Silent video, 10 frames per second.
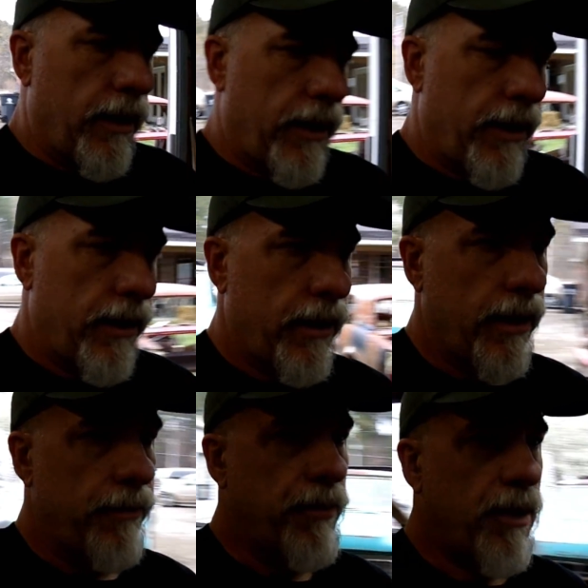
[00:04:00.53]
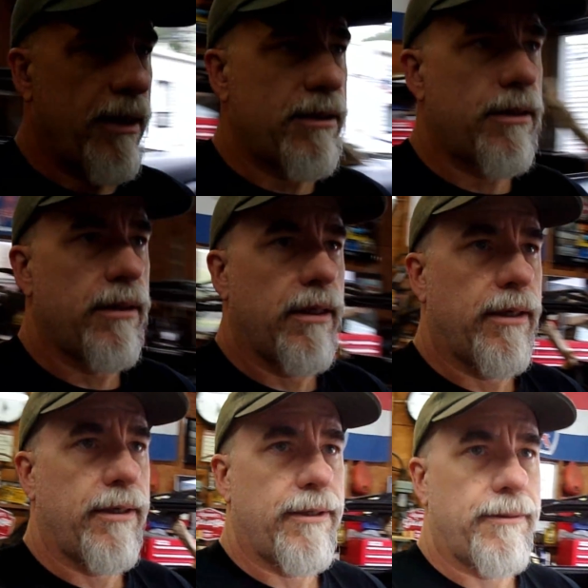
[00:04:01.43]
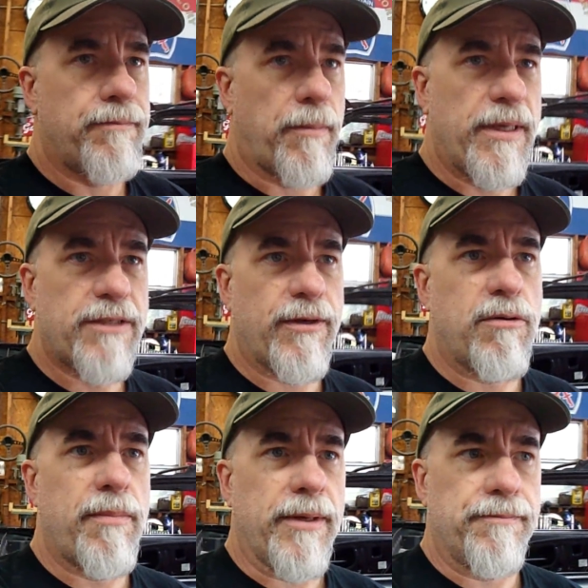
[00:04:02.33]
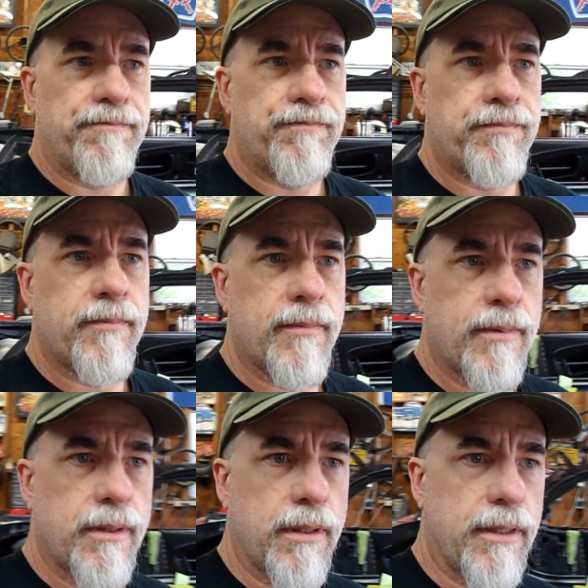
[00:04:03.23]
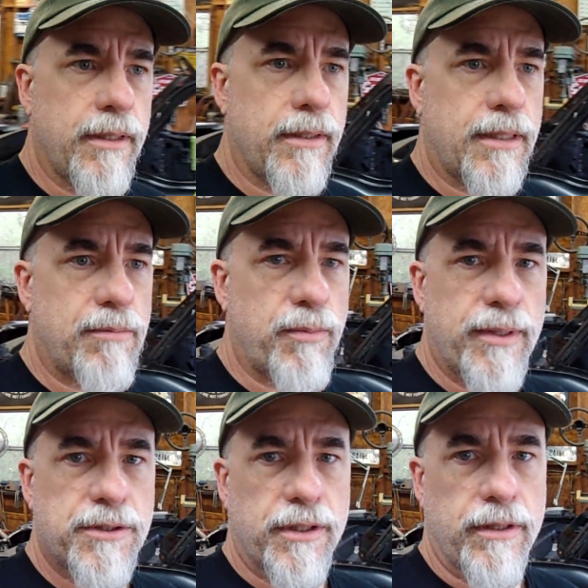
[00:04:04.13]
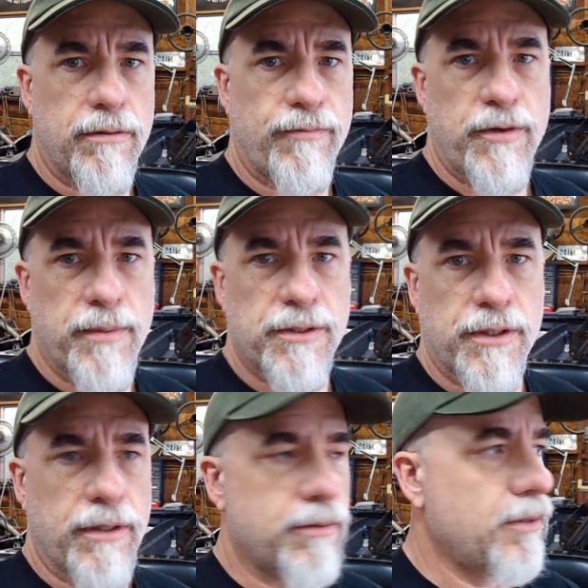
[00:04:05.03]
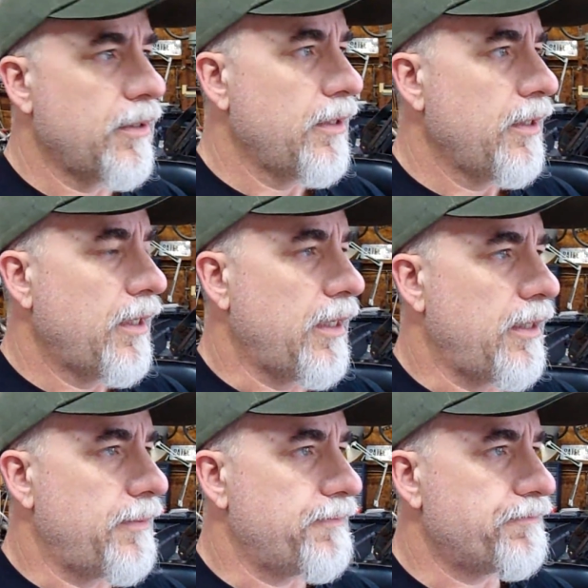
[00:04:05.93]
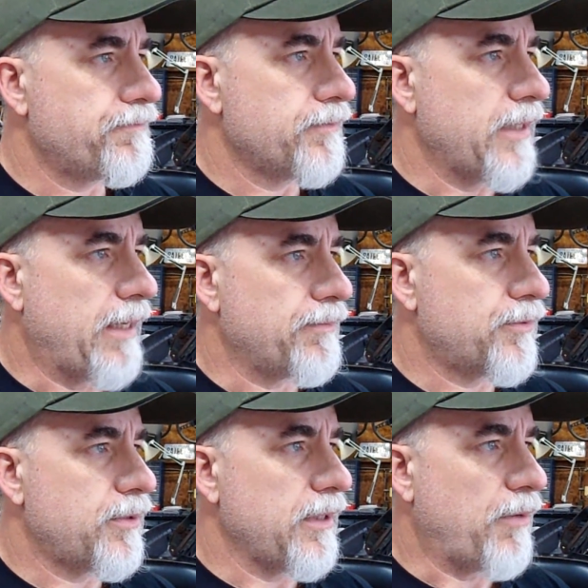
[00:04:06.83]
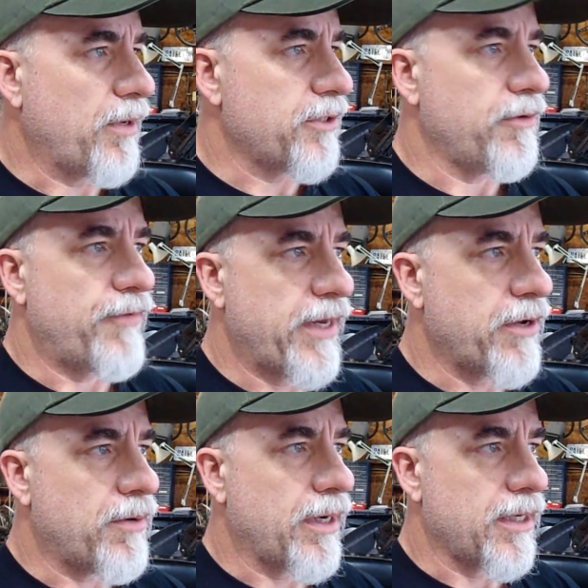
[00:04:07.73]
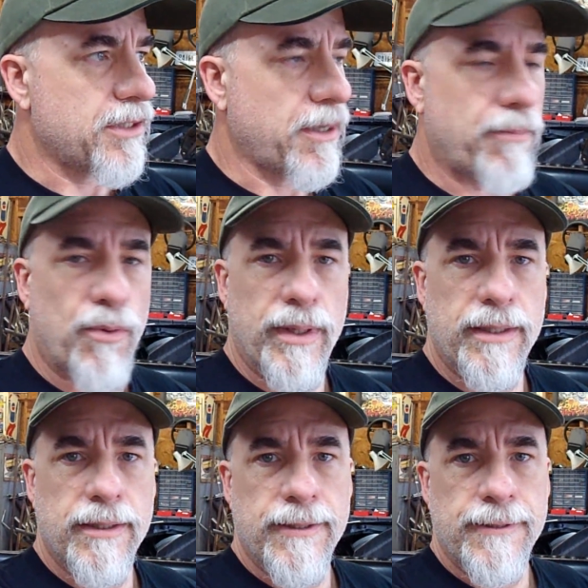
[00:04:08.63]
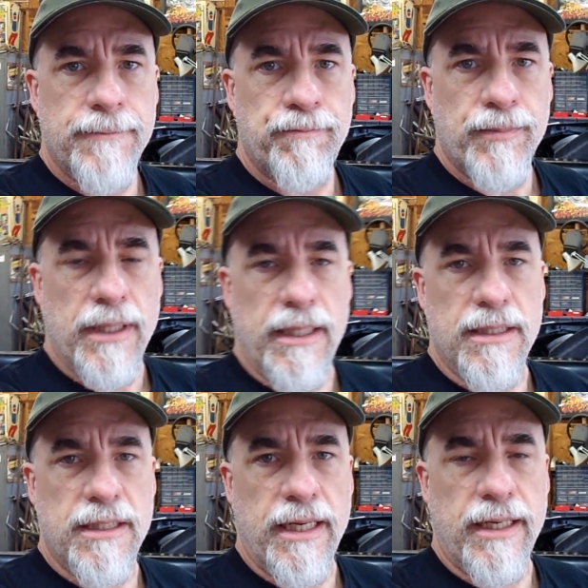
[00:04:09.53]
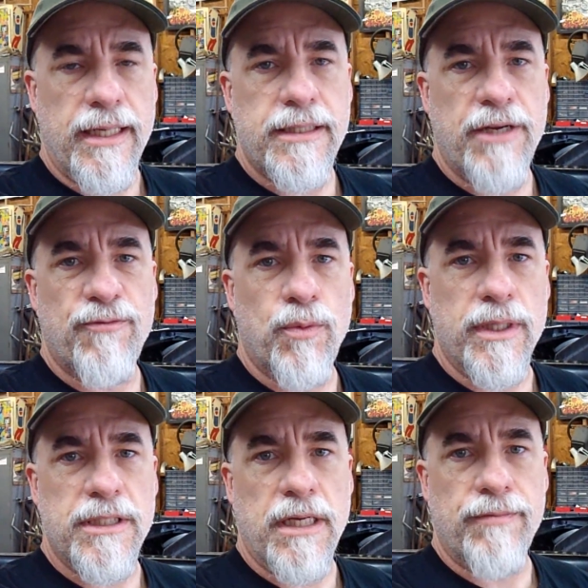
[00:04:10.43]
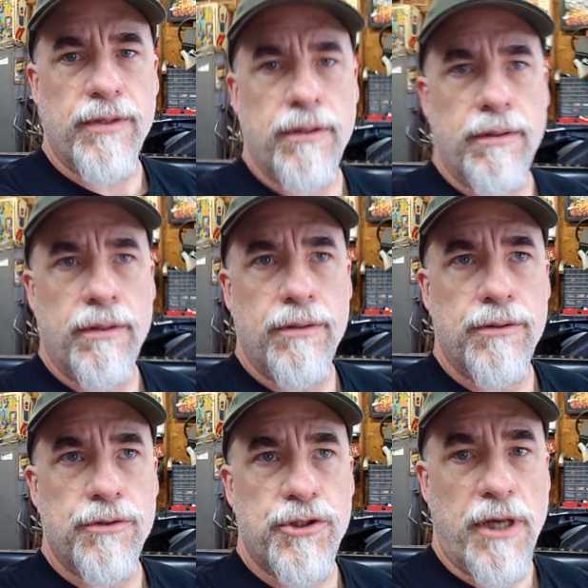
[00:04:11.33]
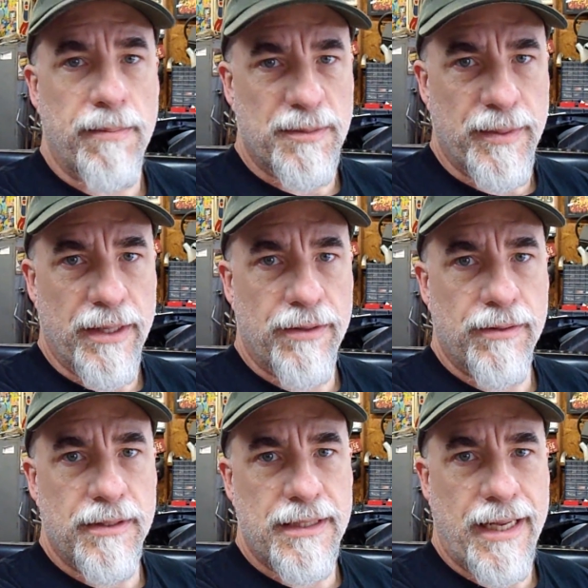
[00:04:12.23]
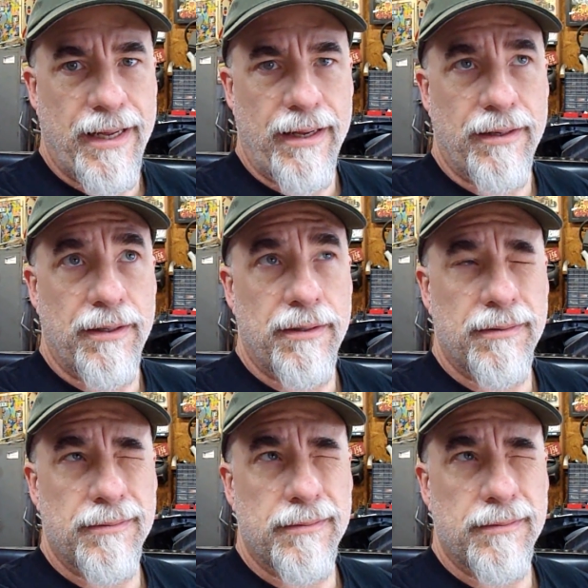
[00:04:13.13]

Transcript: I had bought a piece of equipment a couple months ago, or a few months ago, and I want to do a video on it at some point. It is a 1947 Shopsmith 10